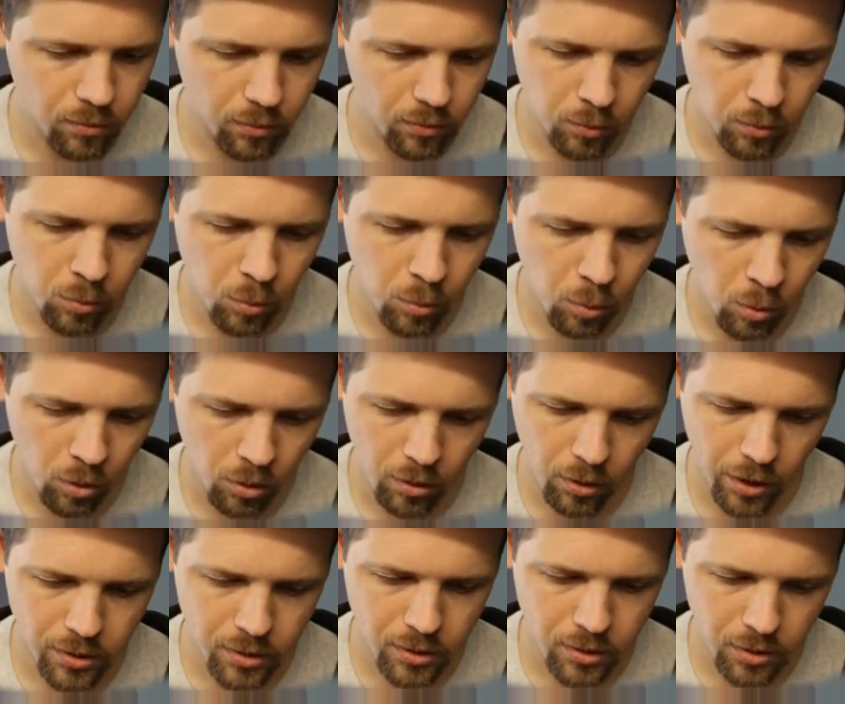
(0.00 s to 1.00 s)
more or
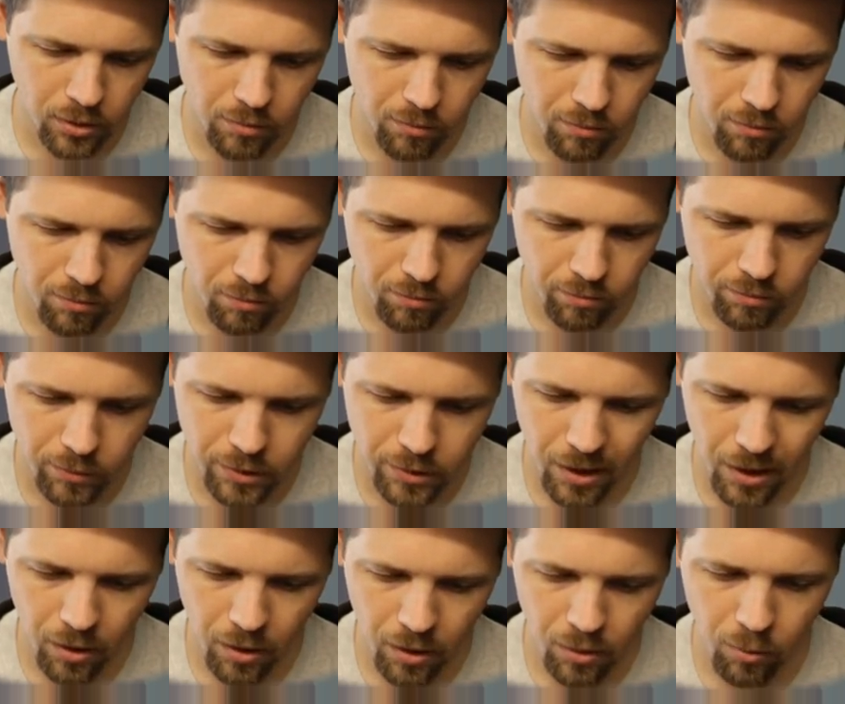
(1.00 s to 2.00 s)
less can
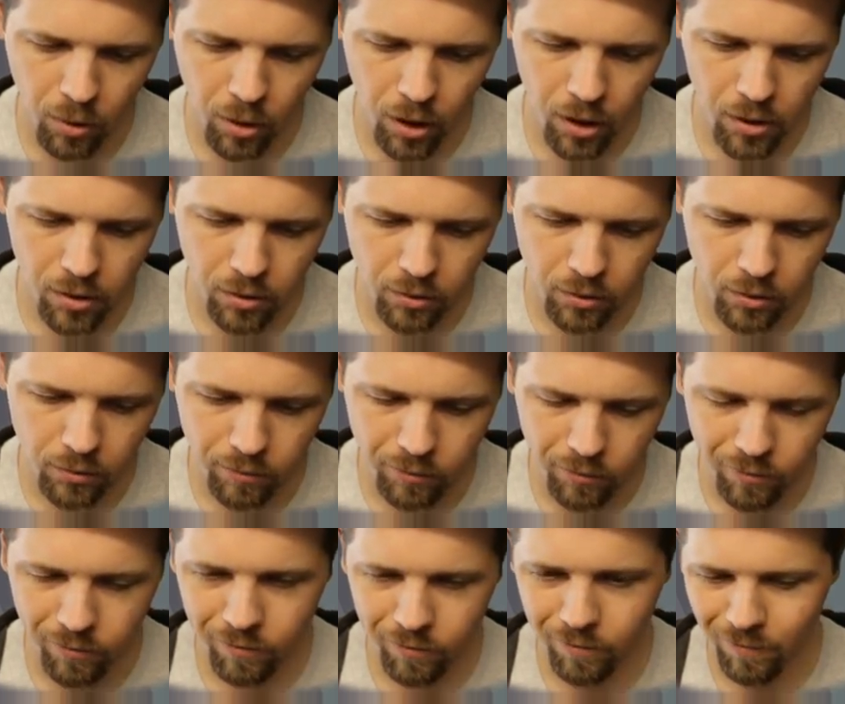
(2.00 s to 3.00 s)
stay underwater
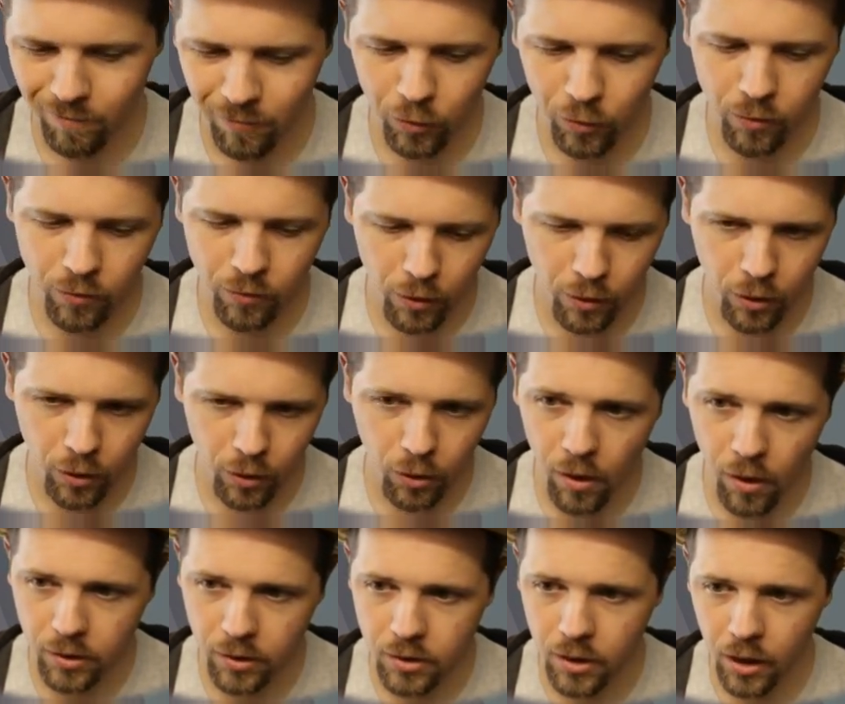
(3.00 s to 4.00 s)
for a very
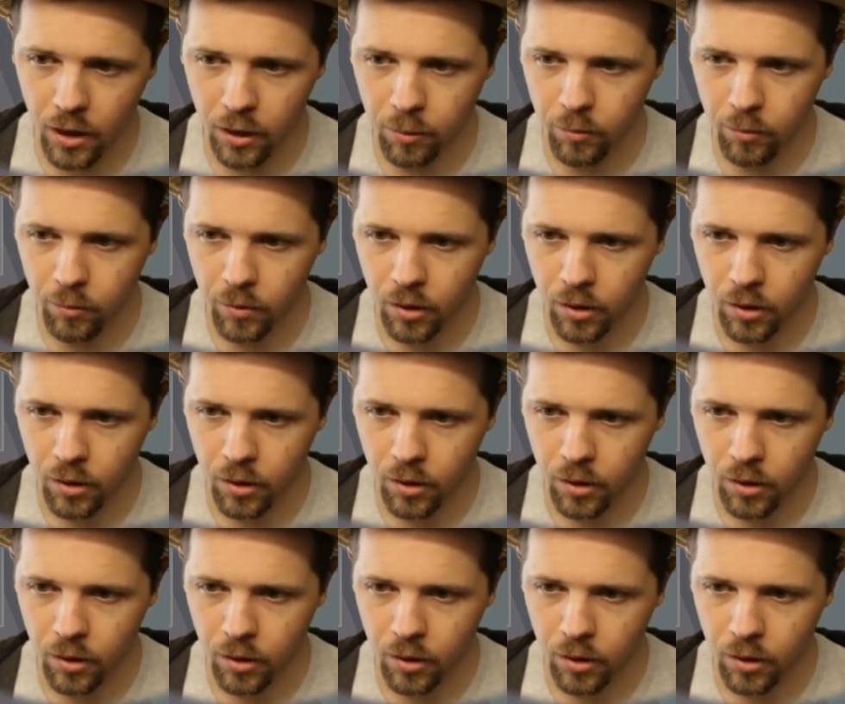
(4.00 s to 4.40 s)
long time.